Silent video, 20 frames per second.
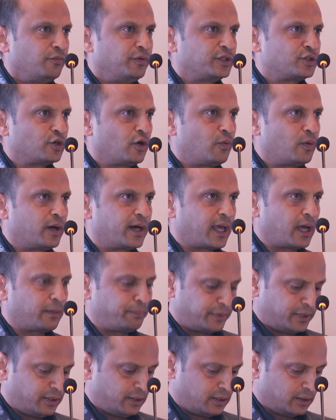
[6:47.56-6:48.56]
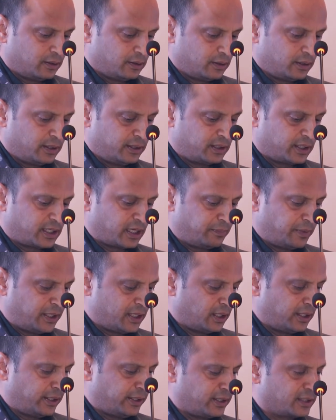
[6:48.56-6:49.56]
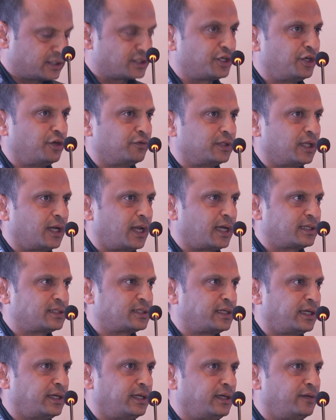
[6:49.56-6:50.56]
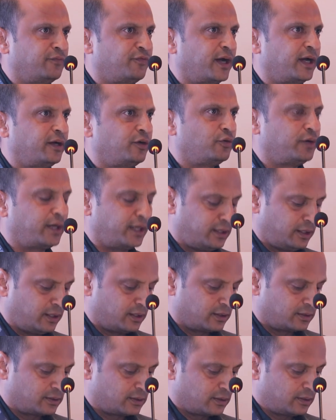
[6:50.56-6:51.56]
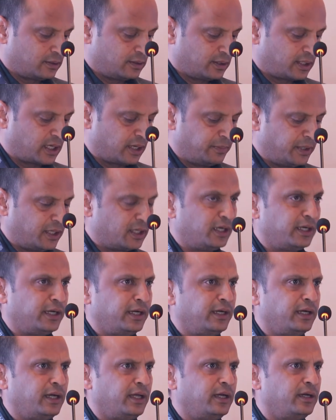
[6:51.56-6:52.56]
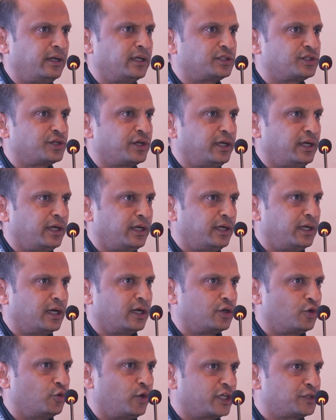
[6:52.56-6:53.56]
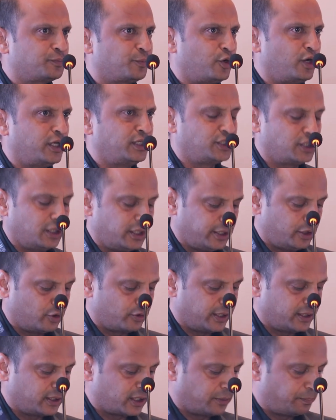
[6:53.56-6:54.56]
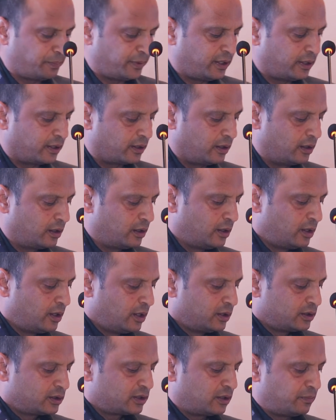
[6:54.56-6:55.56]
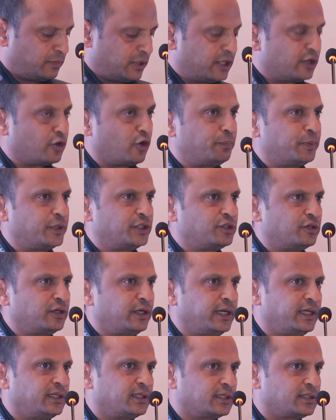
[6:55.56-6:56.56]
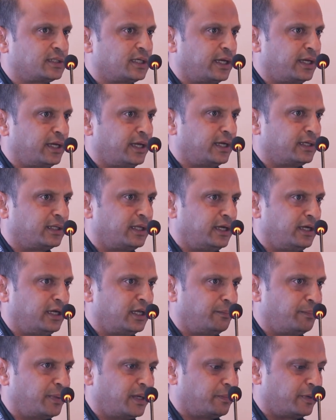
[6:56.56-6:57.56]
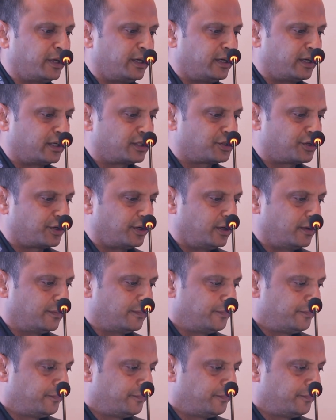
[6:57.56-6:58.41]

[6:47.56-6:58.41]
We saw what happened in the chemical industry over the last 5 to 10 years. Chemical industry in India grew exponentially during that period. Similar opportunities are staring at the Indian paper industry.